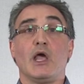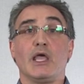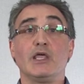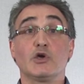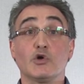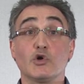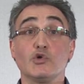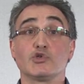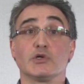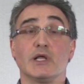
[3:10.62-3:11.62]
In
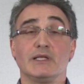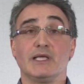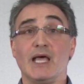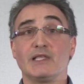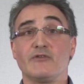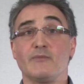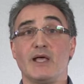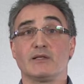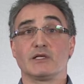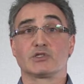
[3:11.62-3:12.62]
conclusion, the active
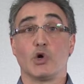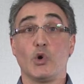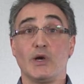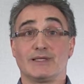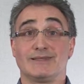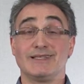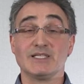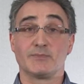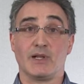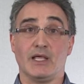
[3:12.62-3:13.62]
matrix OLED
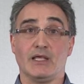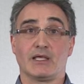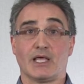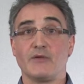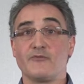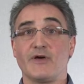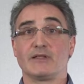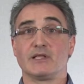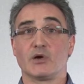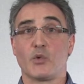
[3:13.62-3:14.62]
display can
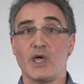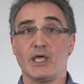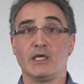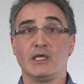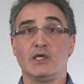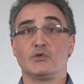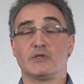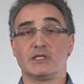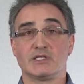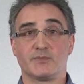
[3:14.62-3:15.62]
find their way into
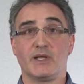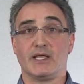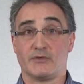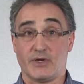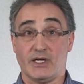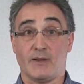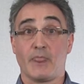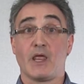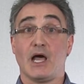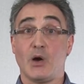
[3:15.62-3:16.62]
the display arena.
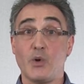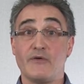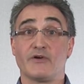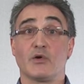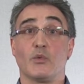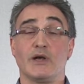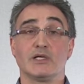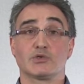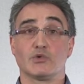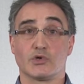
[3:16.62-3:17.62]
However, one
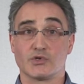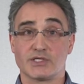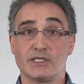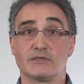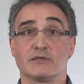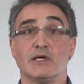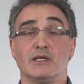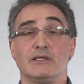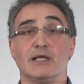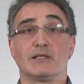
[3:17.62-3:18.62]
has to consider
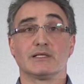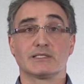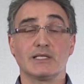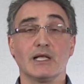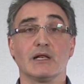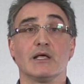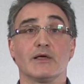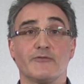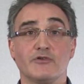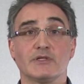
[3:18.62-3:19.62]
that still
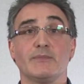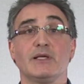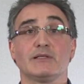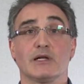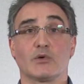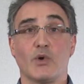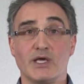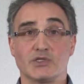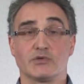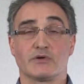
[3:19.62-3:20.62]
fundamental
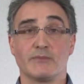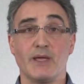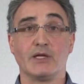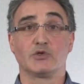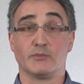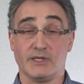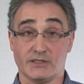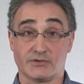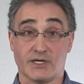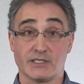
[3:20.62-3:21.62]
questions remain to be
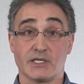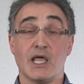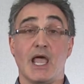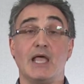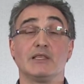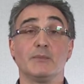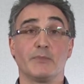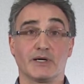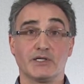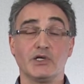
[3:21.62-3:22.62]
addressed, and in
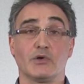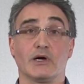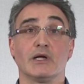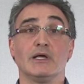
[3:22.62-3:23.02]
particular,